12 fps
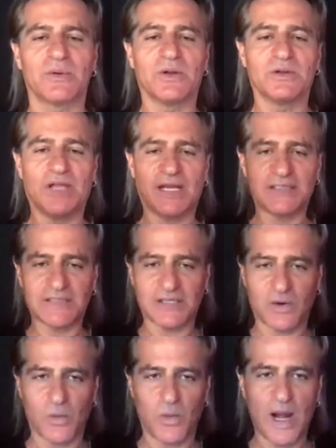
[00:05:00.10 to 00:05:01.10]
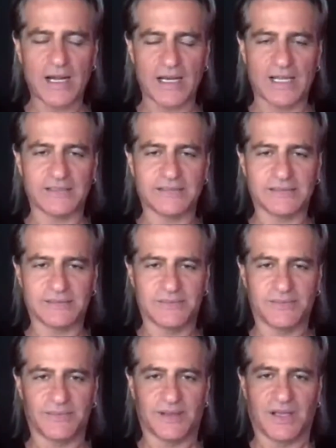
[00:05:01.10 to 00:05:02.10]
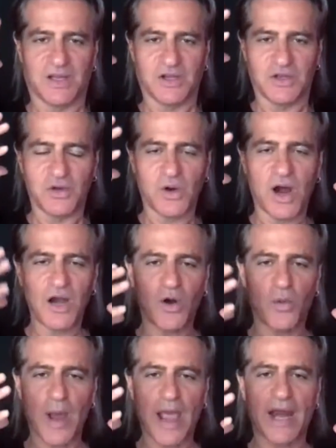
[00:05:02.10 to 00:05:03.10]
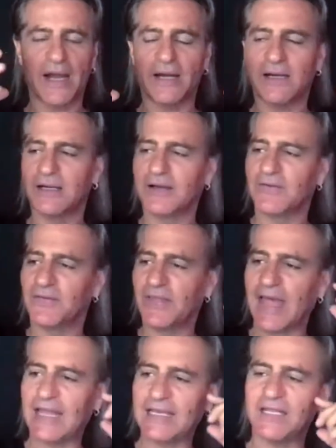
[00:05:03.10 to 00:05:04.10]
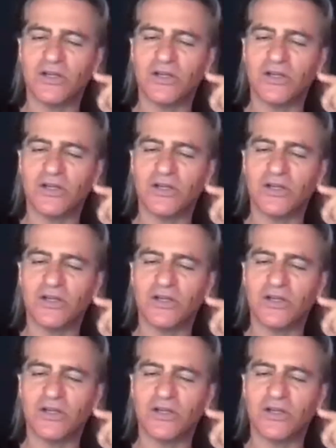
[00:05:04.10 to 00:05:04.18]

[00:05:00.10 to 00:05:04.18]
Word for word: There's an awareness. You are aware that in